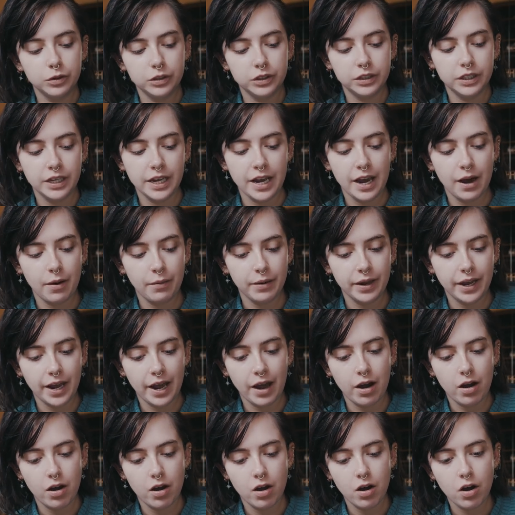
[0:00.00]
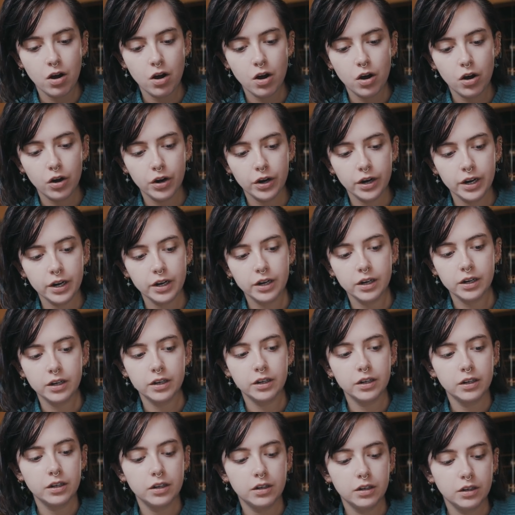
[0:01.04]
we'll see how we get on.
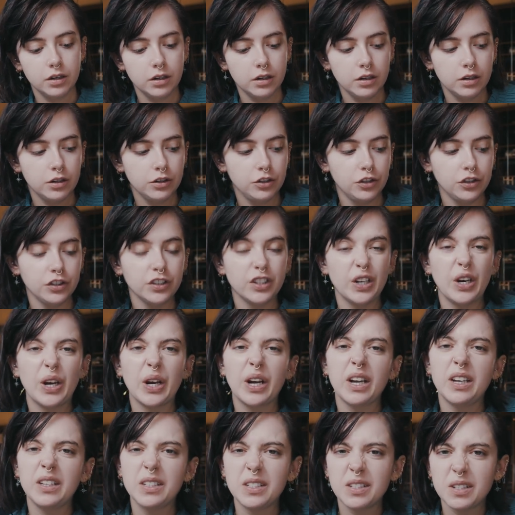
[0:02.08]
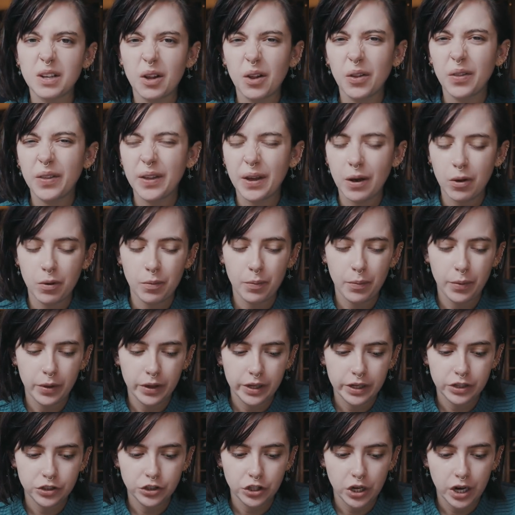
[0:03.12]
Just gonna consult the old
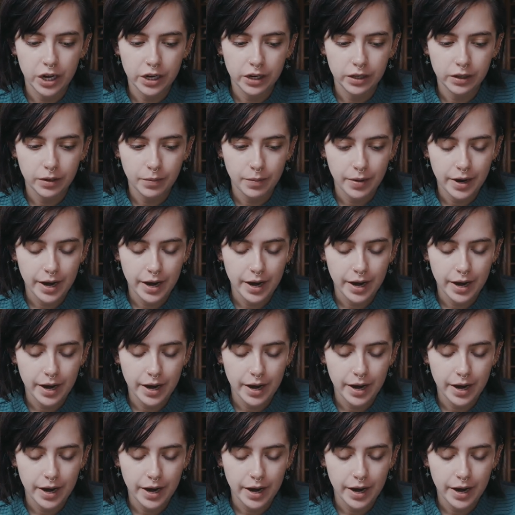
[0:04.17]
bullet journal a